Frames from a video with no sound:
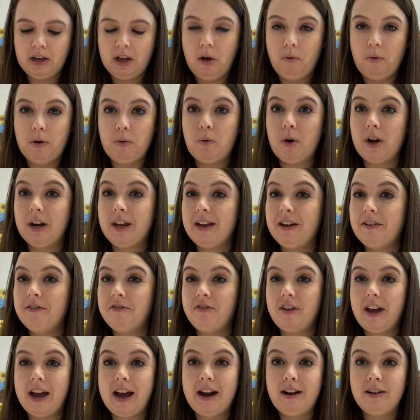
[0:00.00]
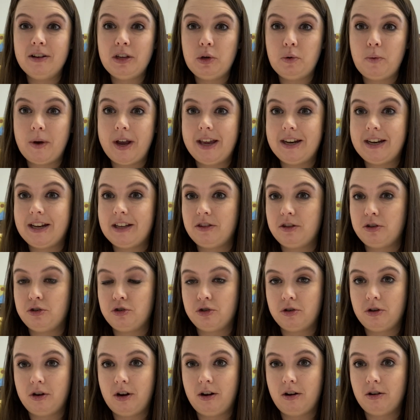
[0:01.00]
We want to evaluate at
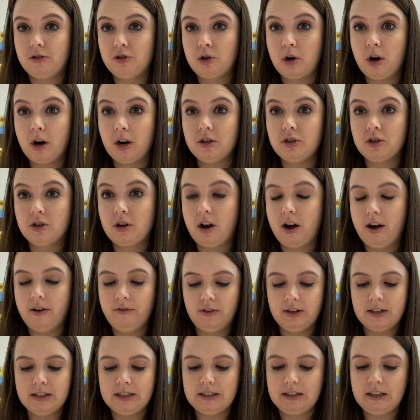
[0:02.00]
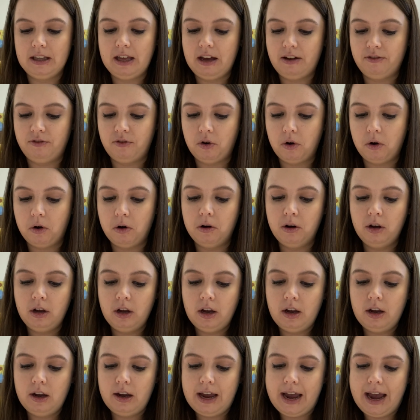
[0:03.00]
the charge conference level,
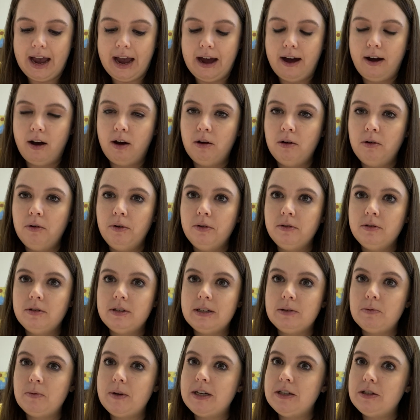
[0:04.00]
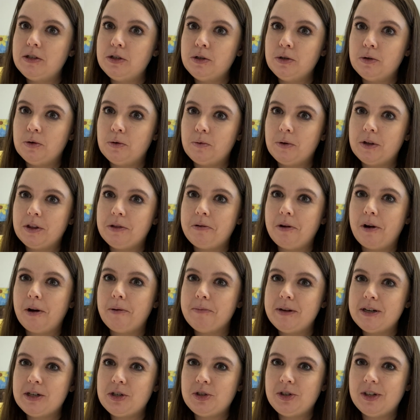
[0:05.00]
how did we do with our
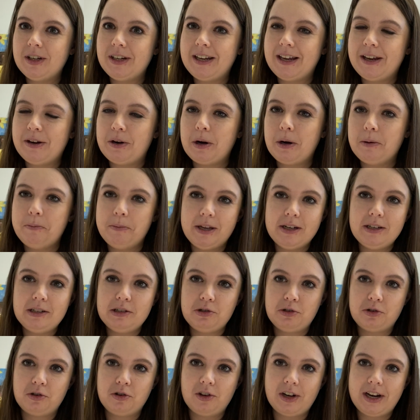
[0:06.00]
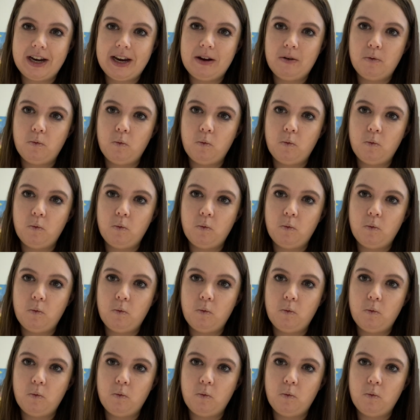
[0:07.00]
mission and our ministry?